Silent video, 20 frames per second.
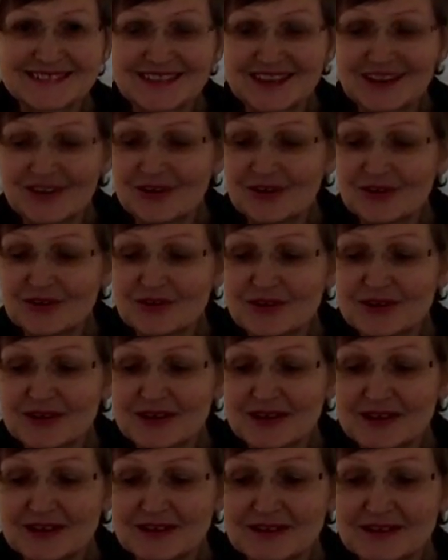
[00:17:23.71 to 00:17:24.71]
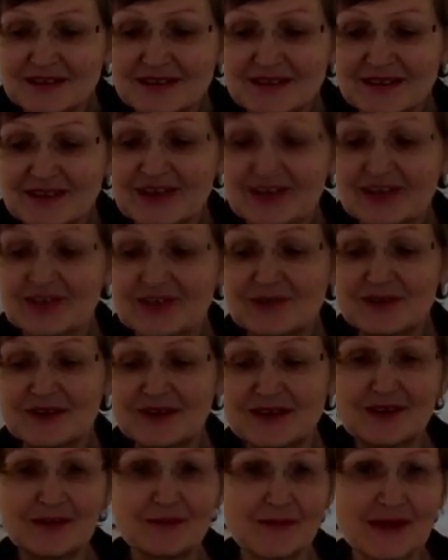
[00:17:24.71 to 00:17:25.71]
Oh, you are
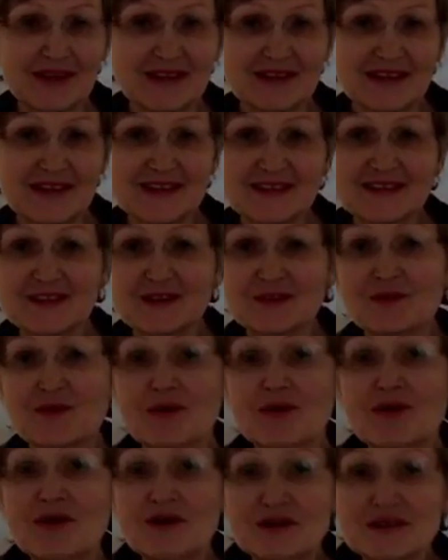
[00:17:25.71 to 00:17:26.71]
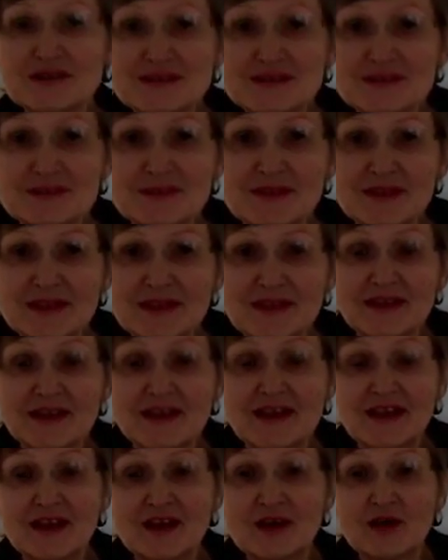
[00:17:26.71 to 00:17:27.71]
in my cleansing. Awesome then.
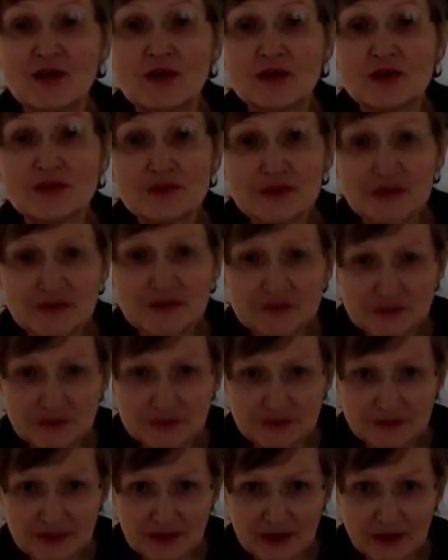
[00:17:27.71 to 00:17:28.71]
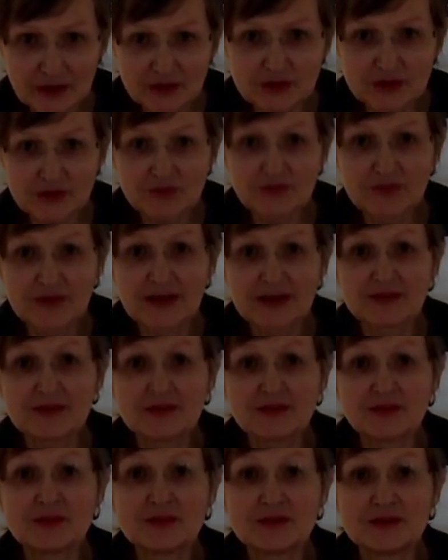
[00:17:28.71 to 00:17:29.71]
All you have to do now to find
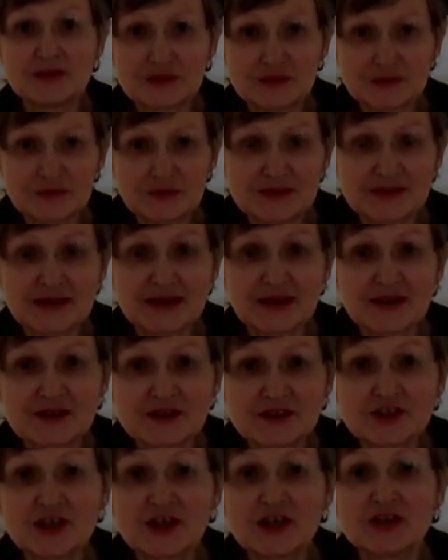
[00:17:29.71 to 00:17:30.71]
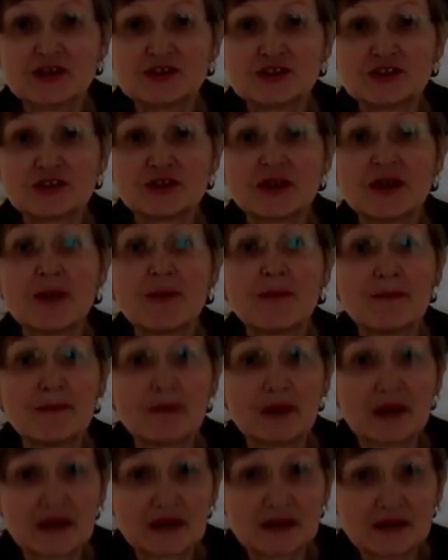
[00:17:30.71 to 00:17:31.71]
the video with Archangel
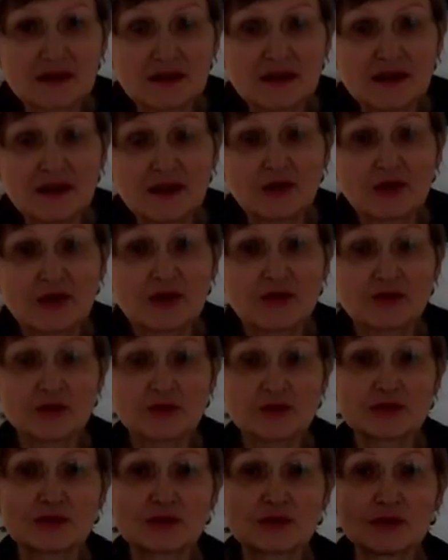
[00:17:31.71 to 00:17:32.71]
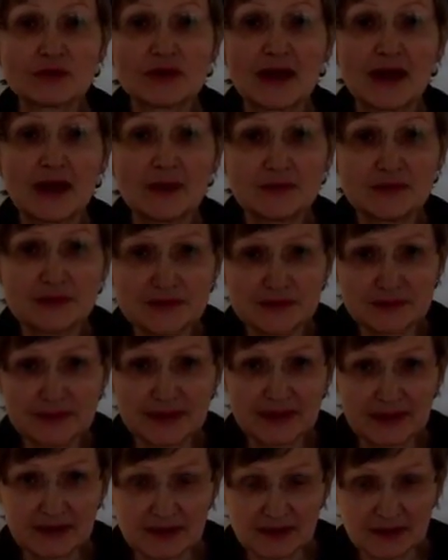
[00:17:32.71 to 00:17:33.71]
Michael, you have to scroll up to the
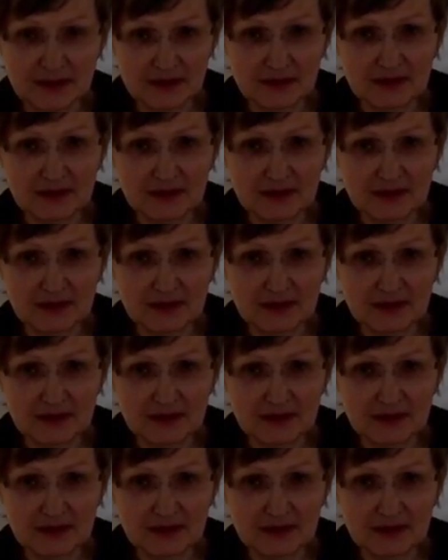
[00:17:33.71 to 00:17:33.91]
beginning.